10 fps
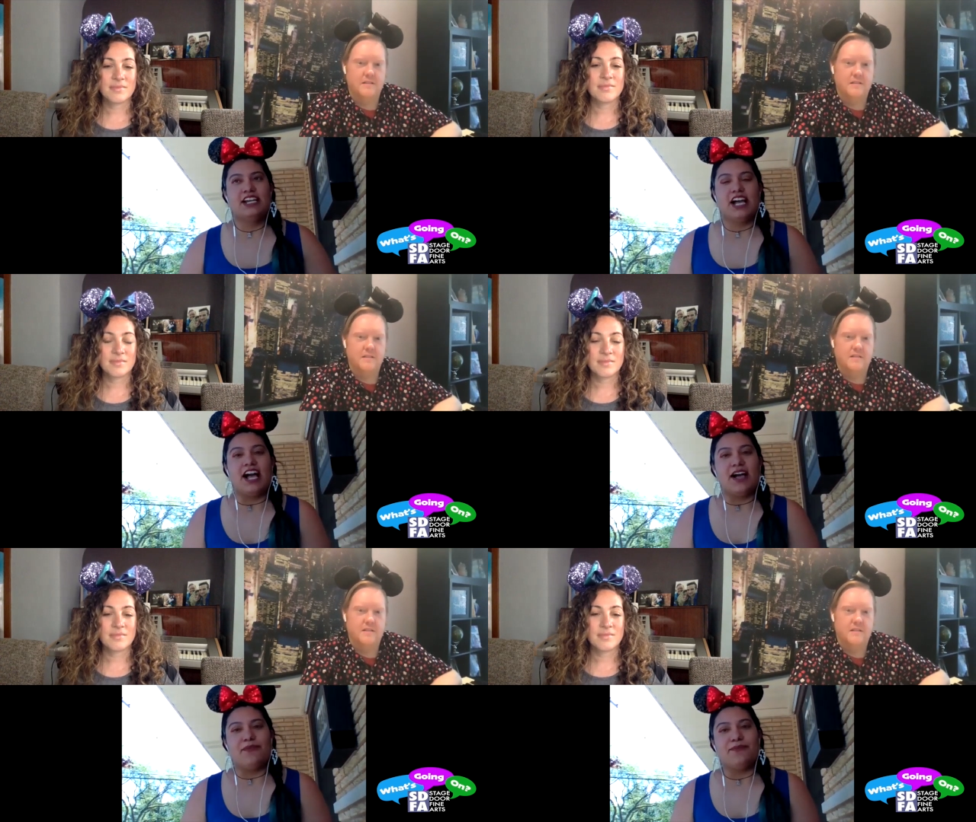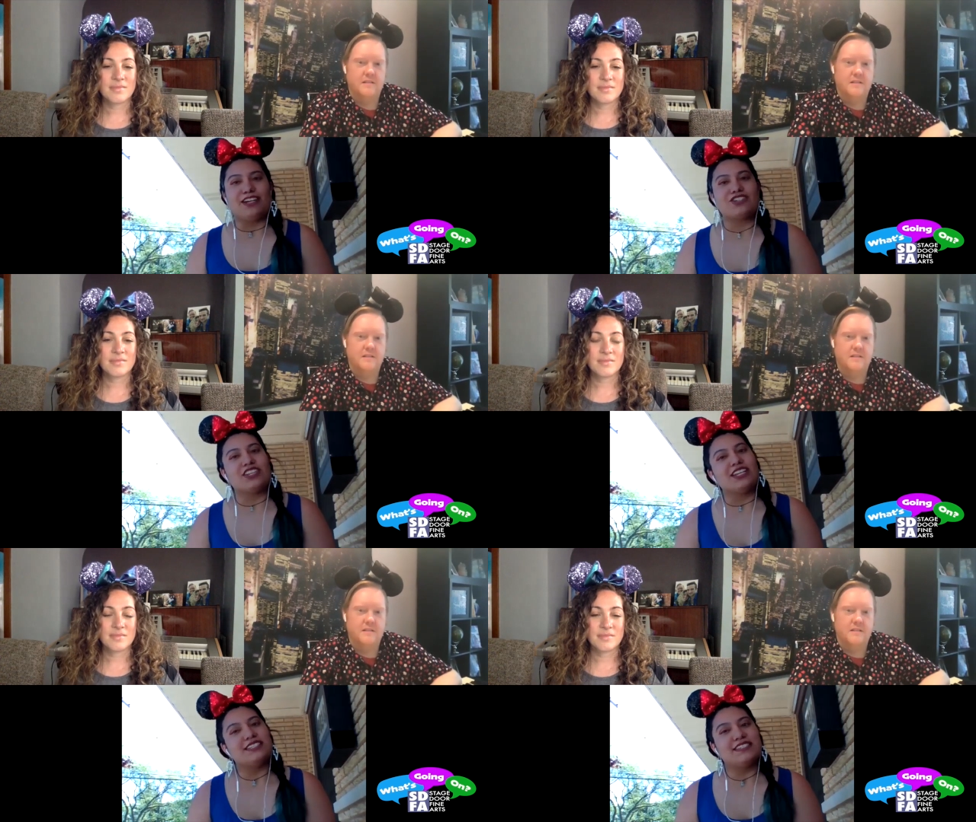Speaker 1: um, make
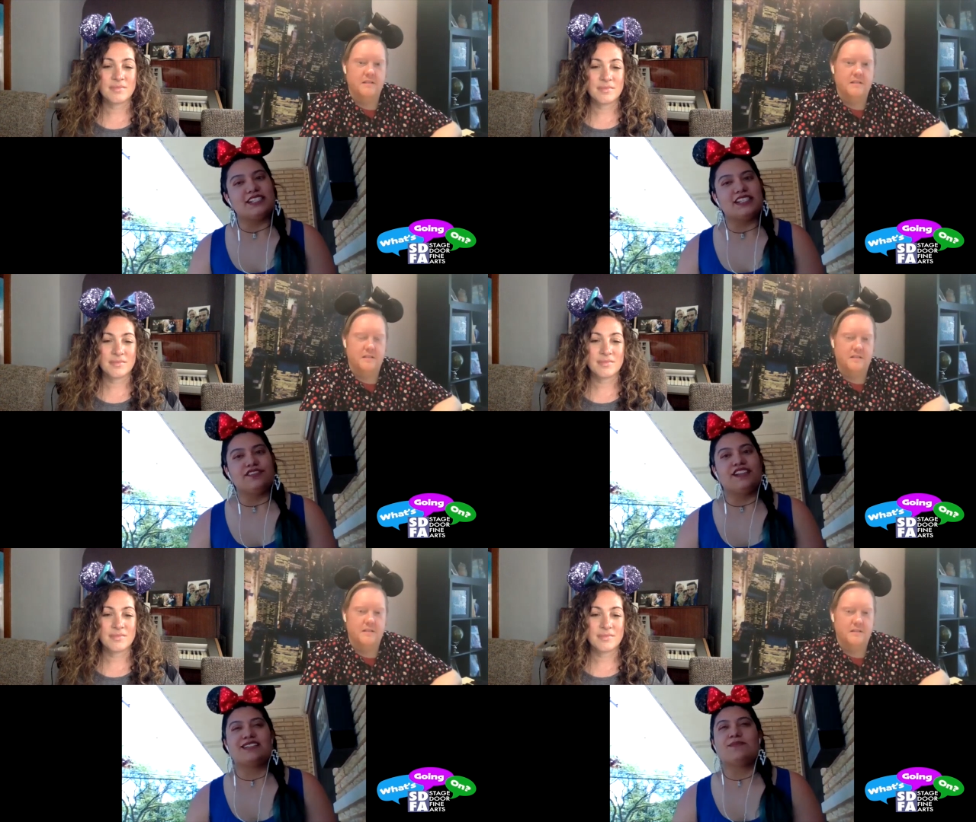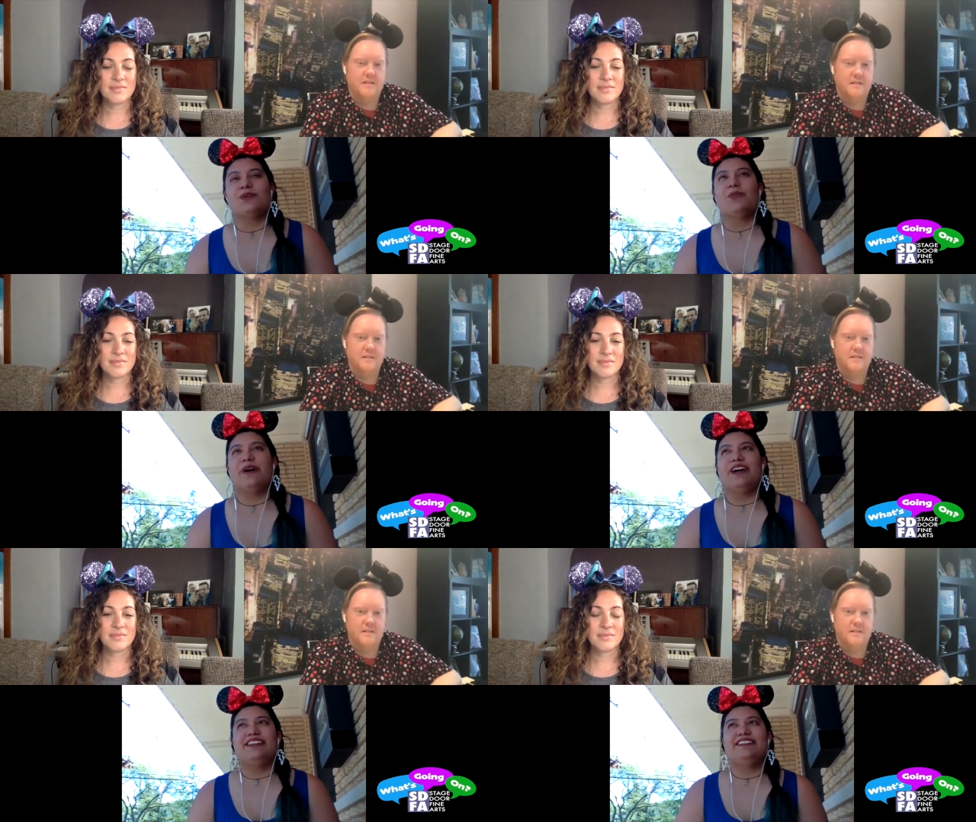sure that it's still a little flexible.
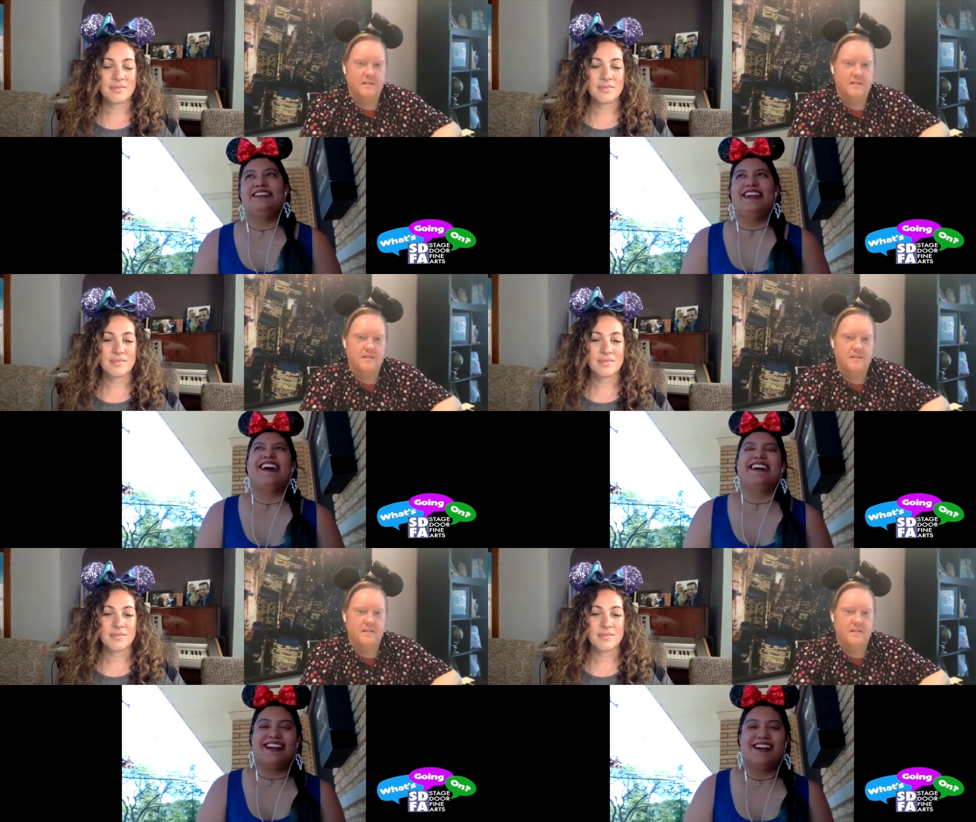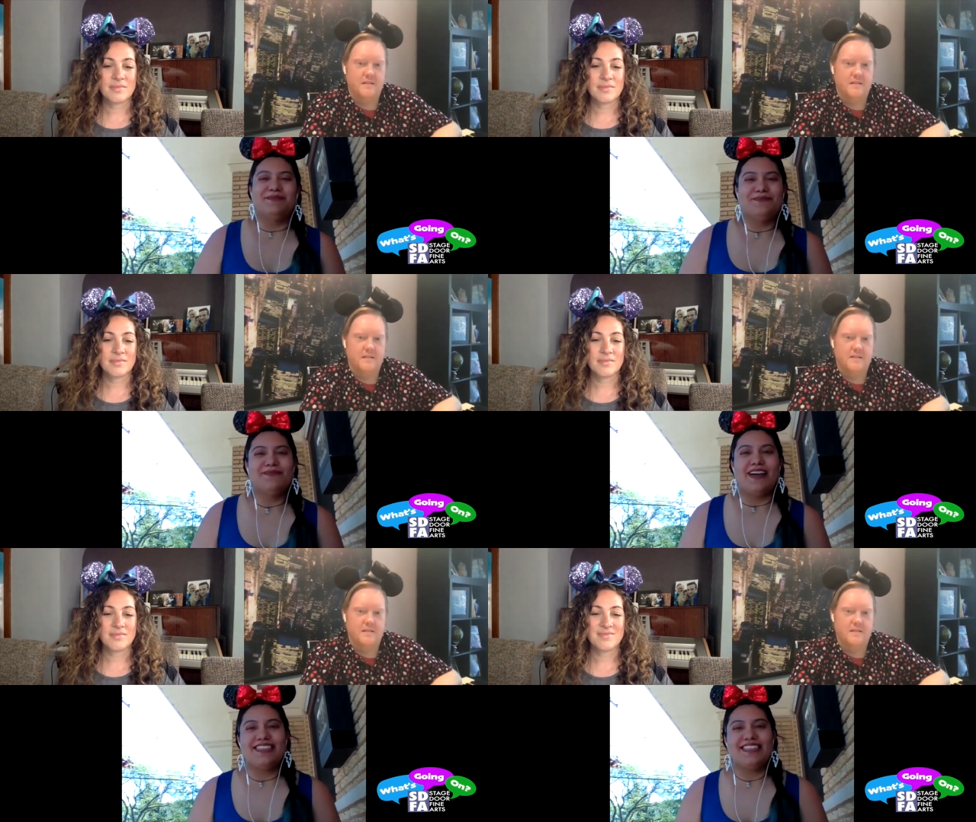But yeah, I'm
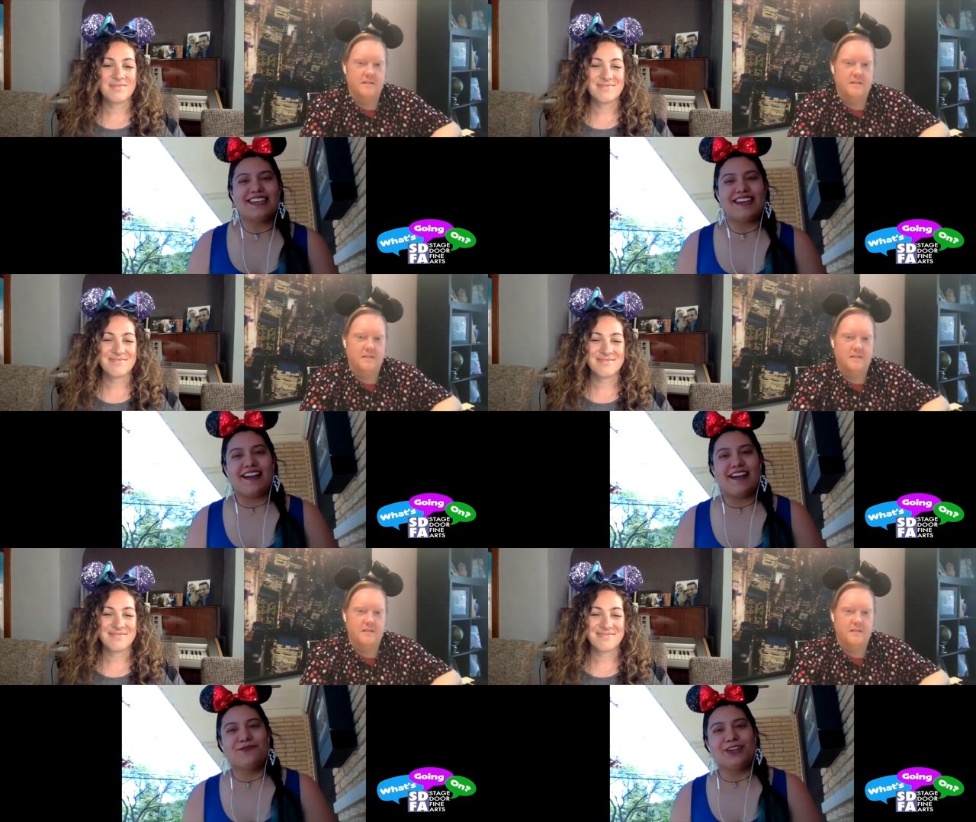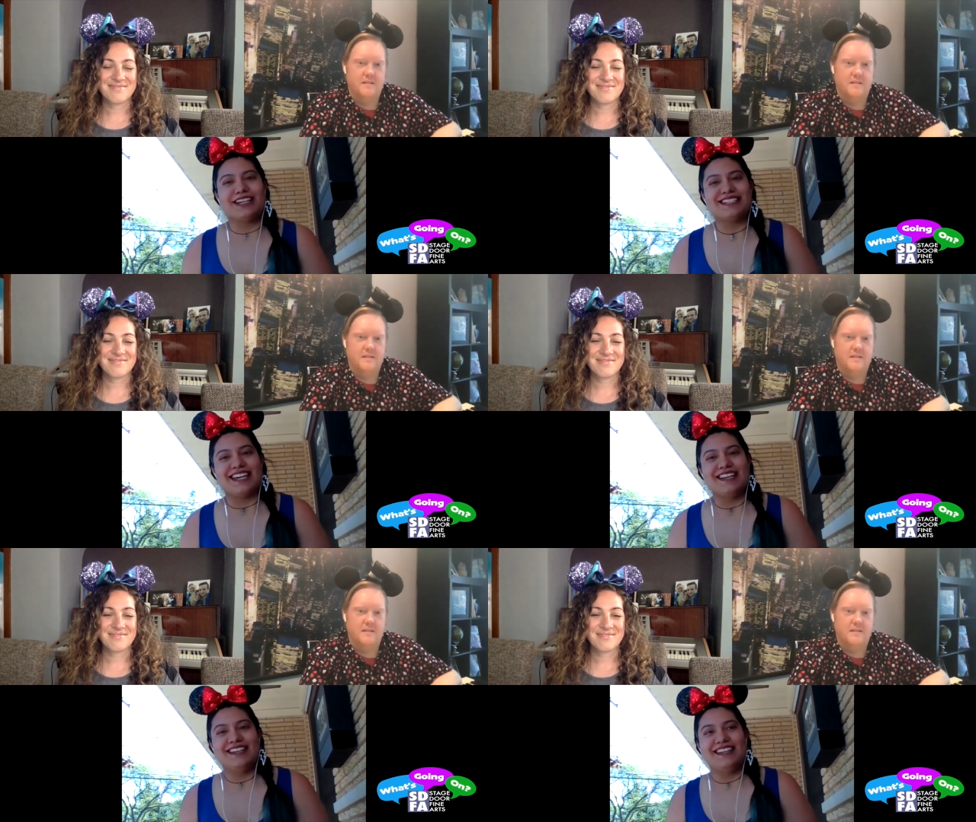I think I'm really
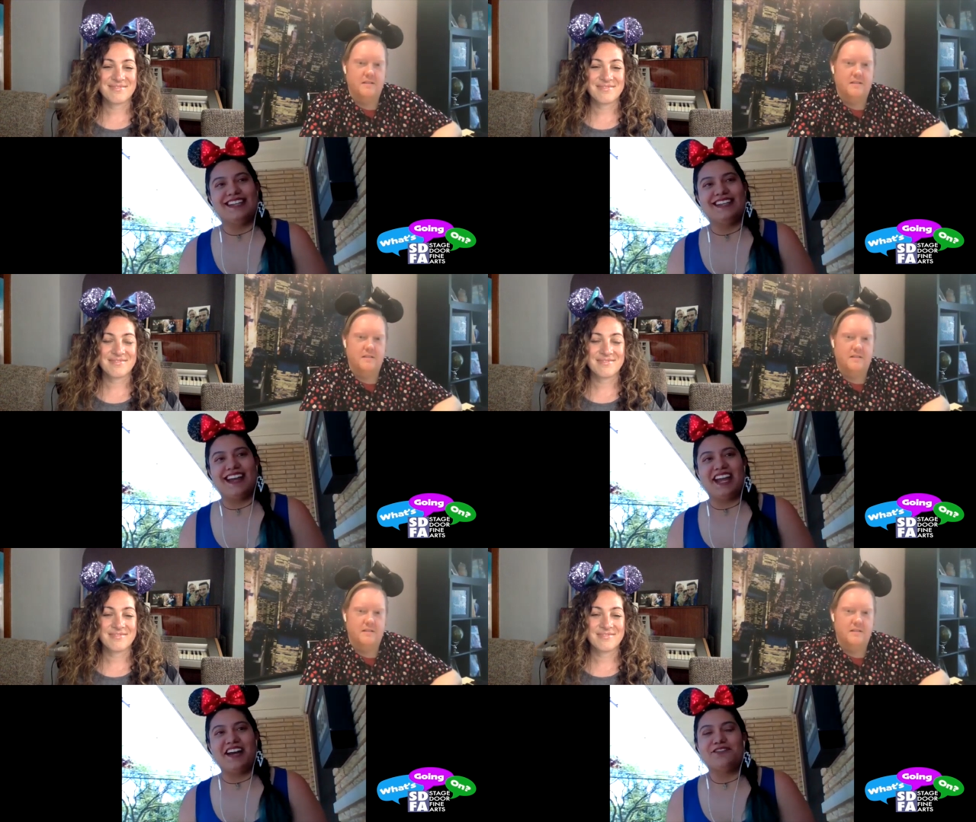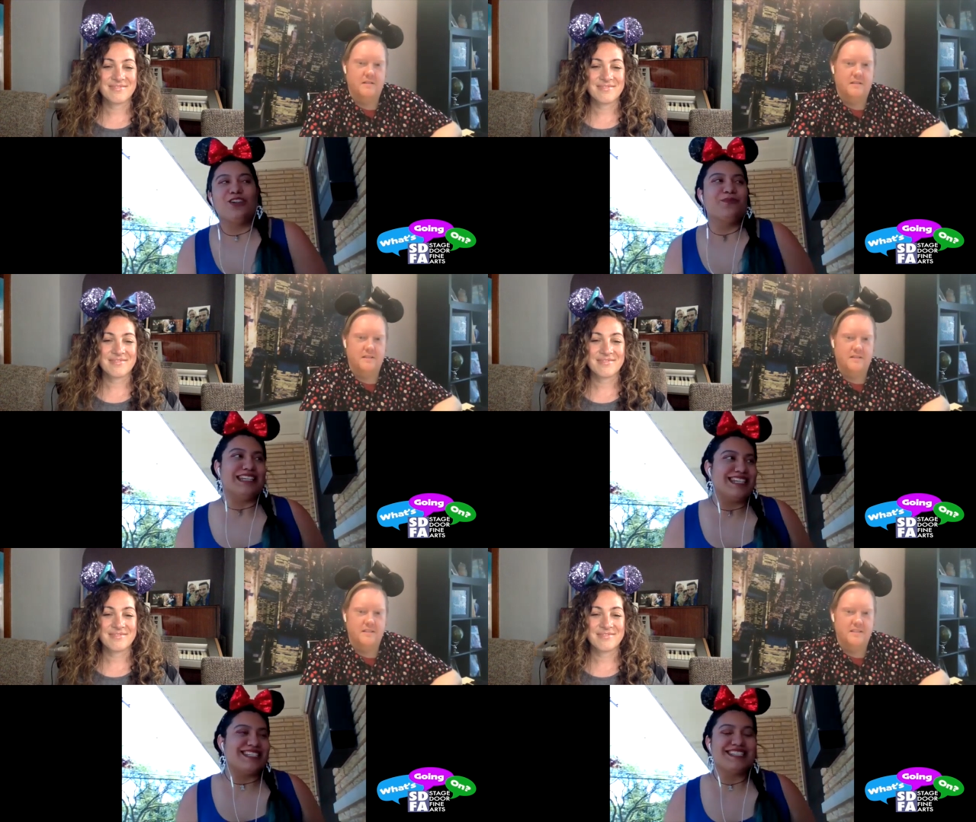excited and I have all my
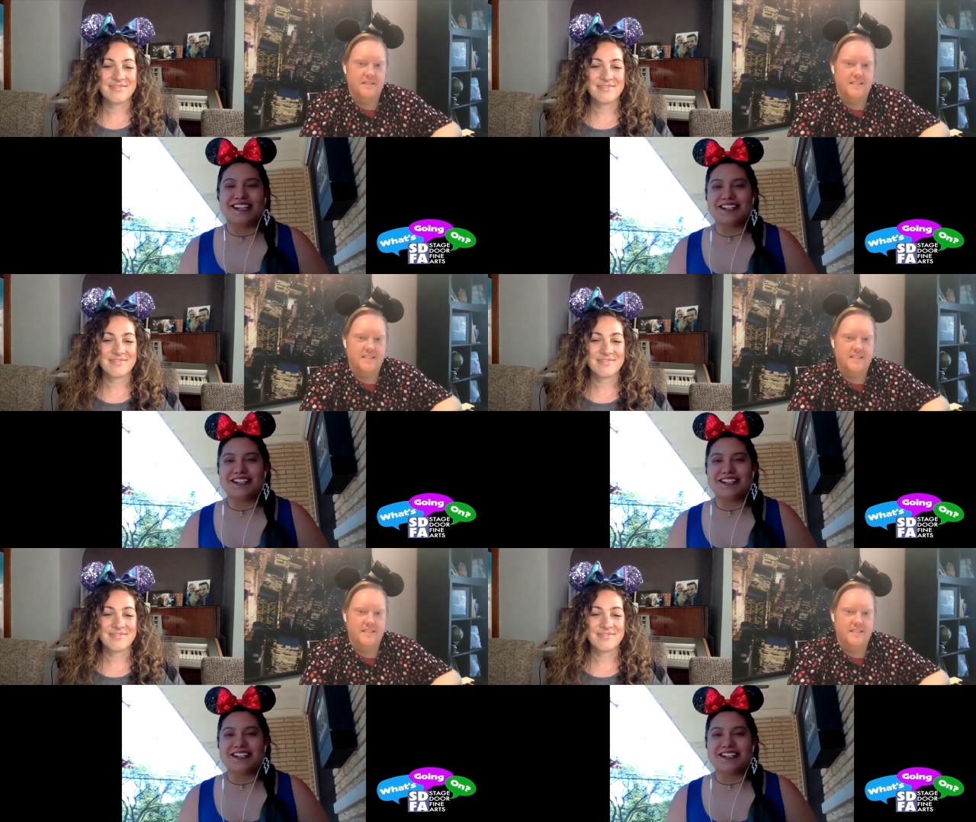ideas tucked